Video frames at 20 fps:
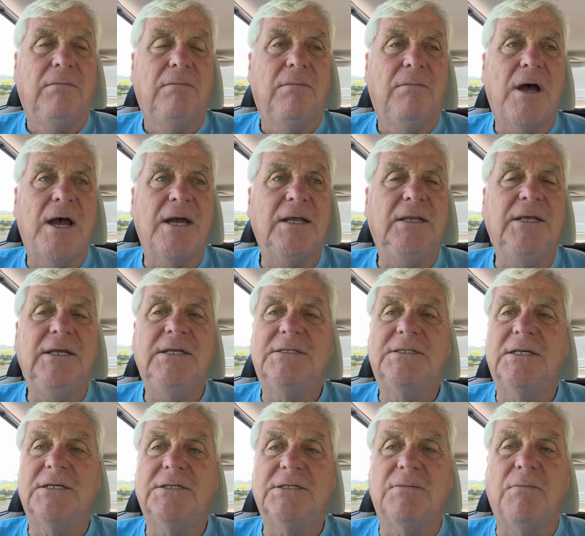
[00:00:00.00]
My Lead
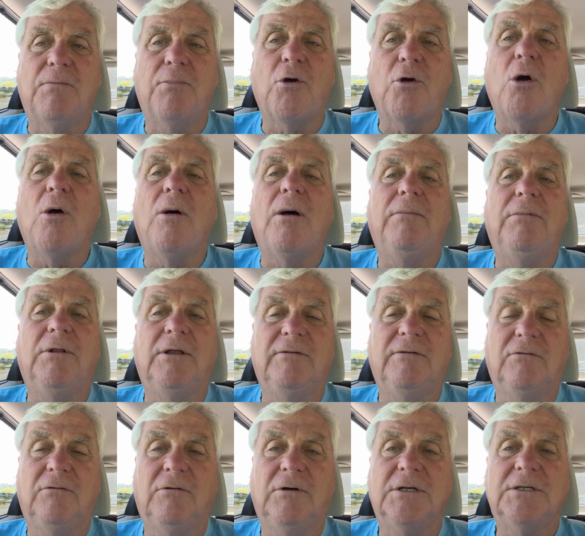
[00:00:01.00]
System Pro, I believe
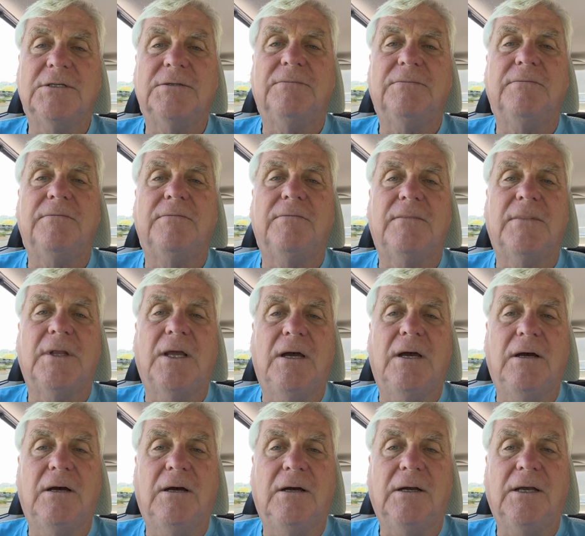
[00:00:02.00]
it was.
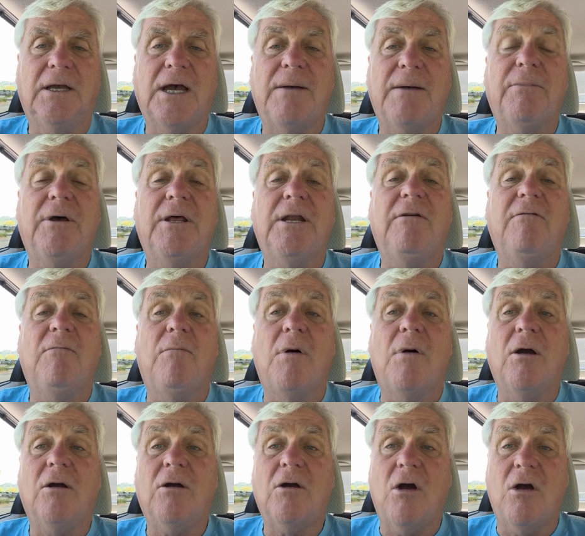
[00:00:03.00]
Uh, a guy by the name of
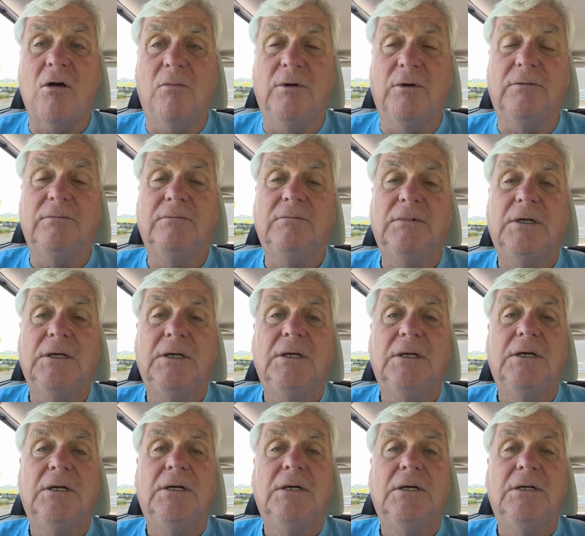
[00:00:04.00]
Mark Harbert
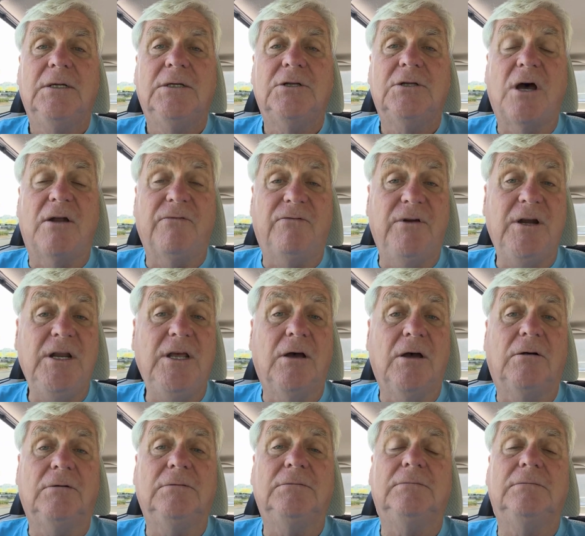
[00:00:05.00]
taught
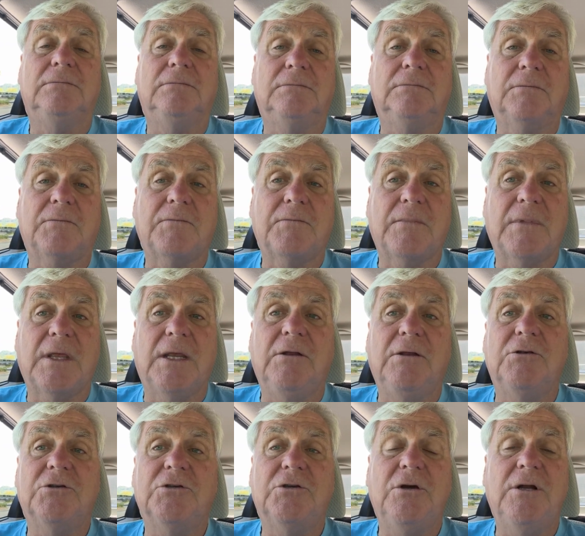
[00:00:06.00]
video. And
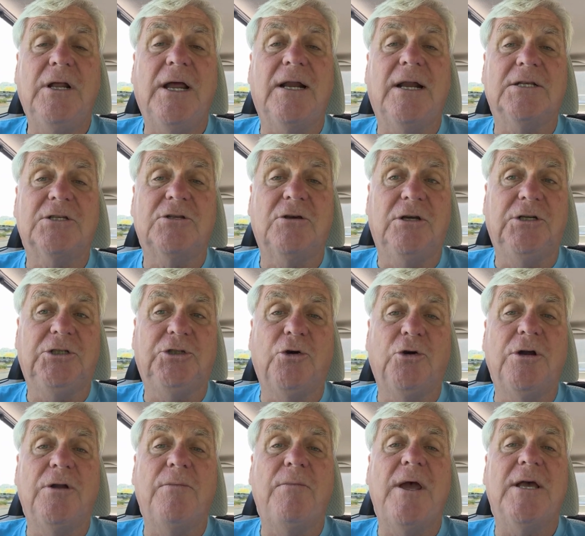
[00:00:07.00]
he was good at it, so I
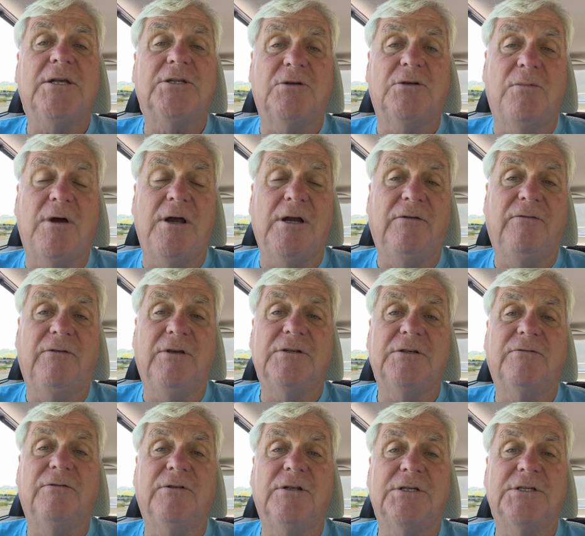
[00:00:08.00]
joined a mastermind of
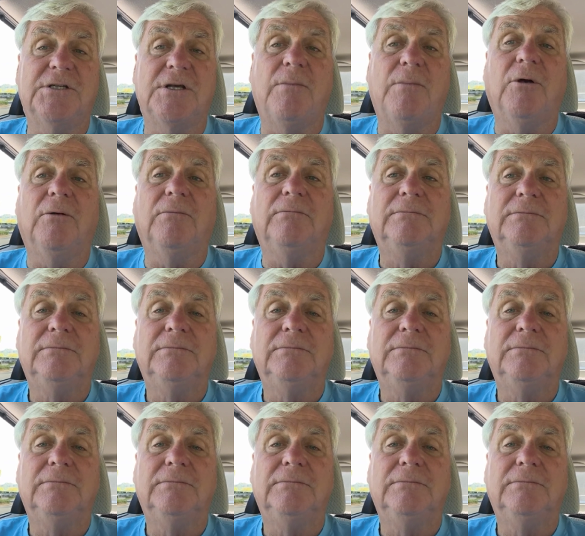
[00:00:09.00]
his for the summer.